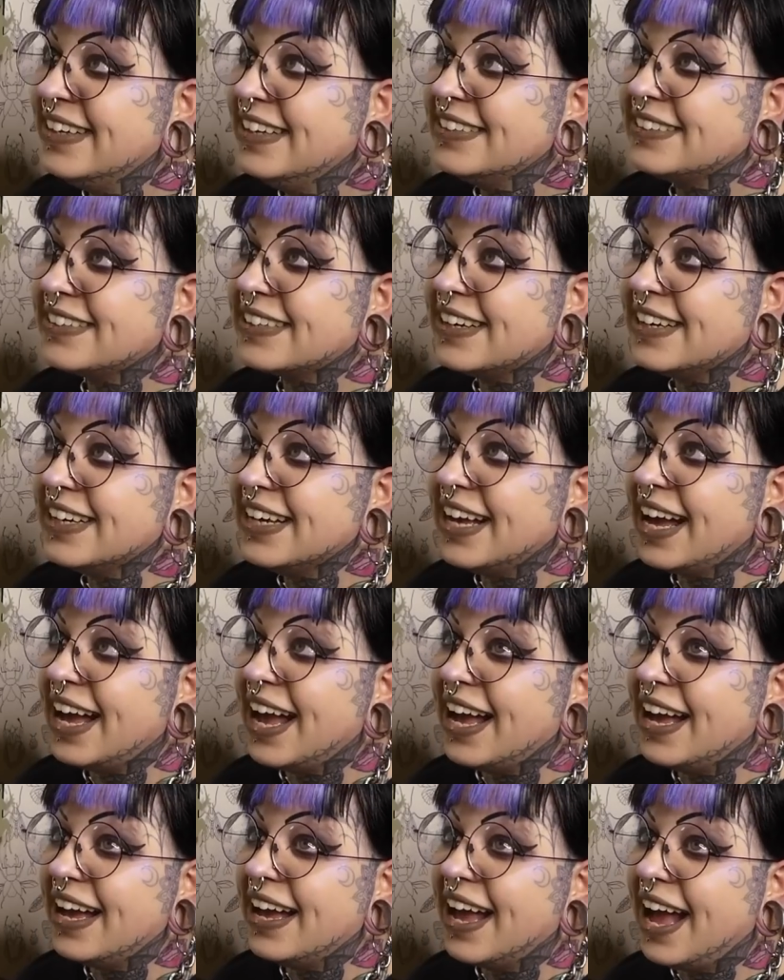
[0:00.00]
did I
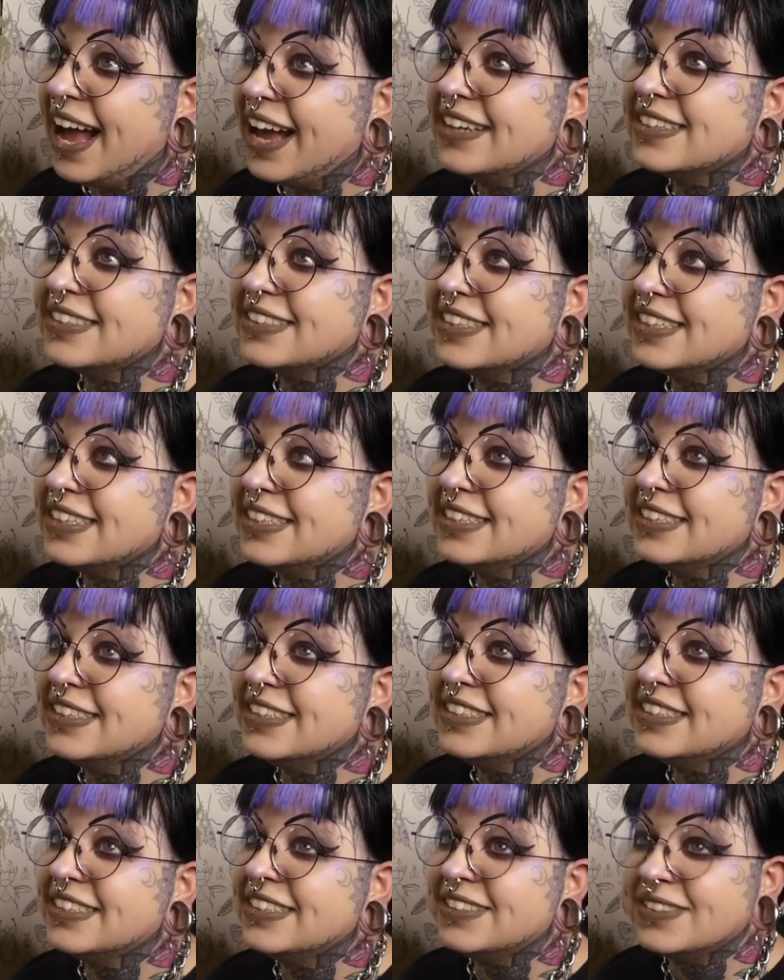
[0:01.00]

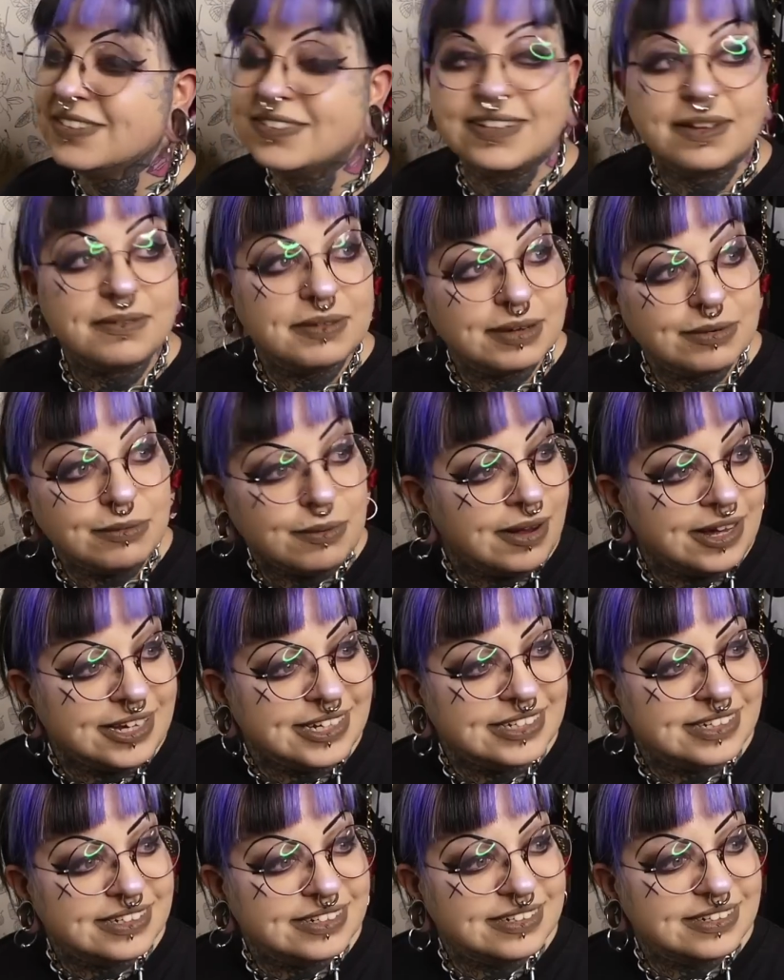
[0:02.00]
actually do something
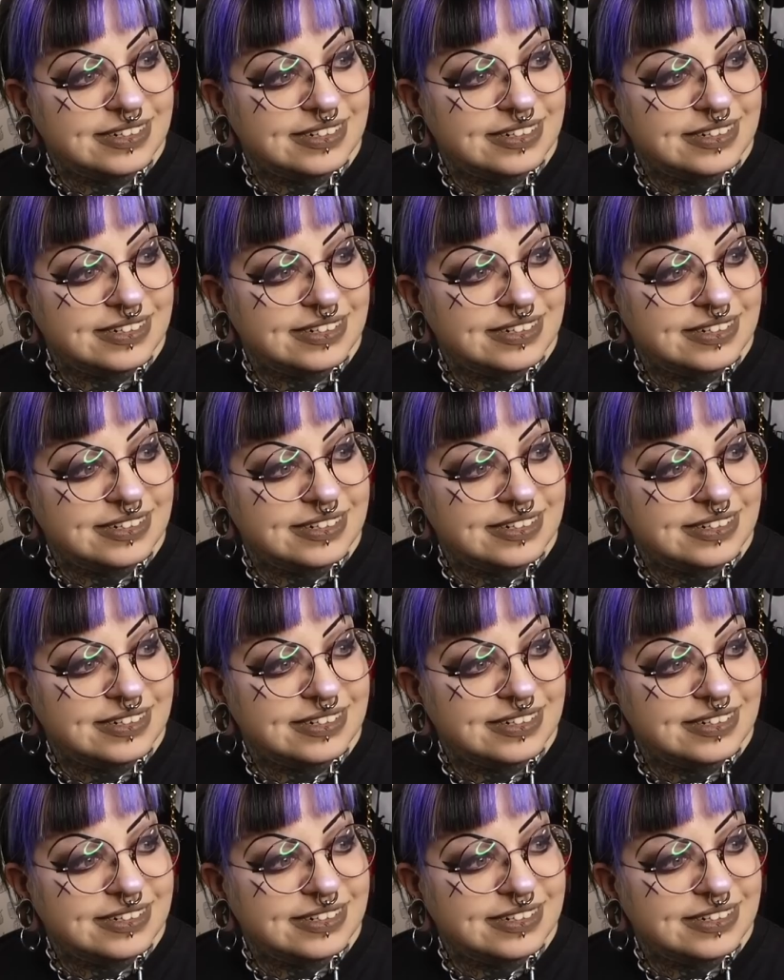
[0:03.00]
right?